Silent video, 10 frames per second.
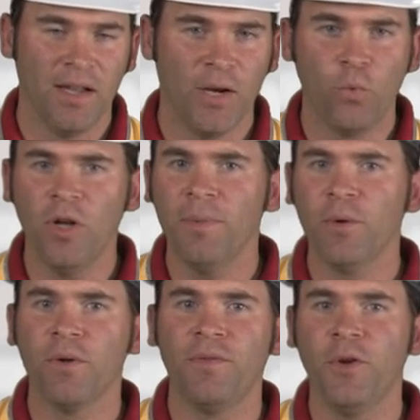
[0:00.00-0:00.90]
and will be
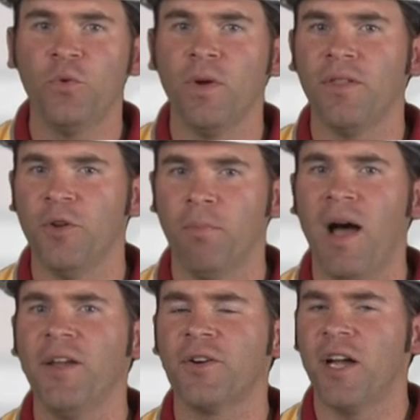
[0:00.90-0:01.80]
reviewed with you
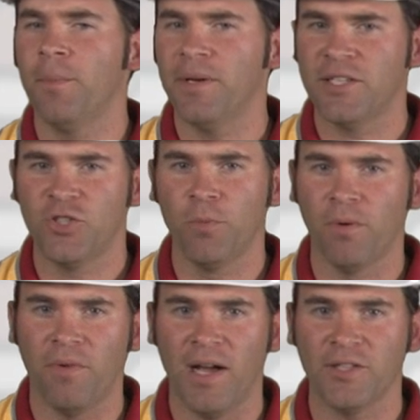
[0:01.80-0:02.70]
by your company's
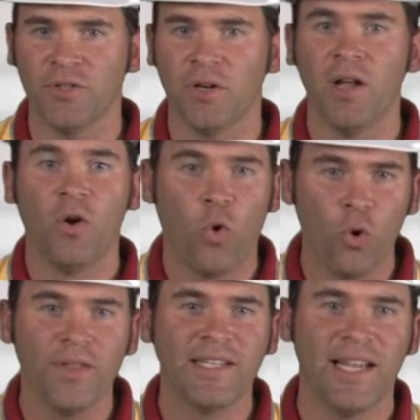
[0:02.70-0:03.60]
supervisor
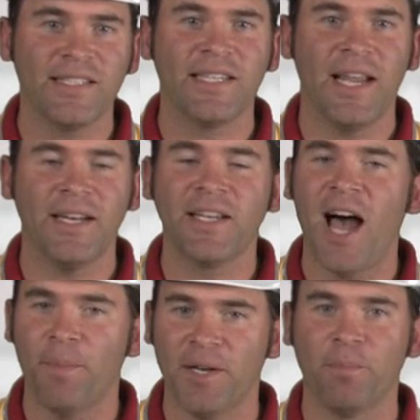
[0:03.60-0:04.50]
or the designated
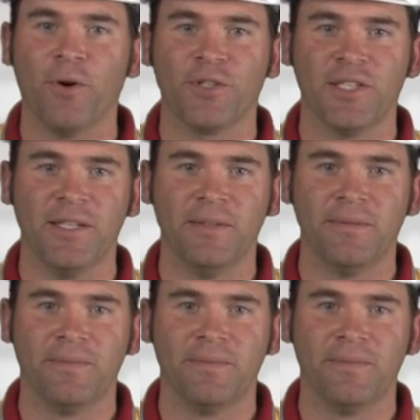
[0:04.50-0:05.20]
competent person.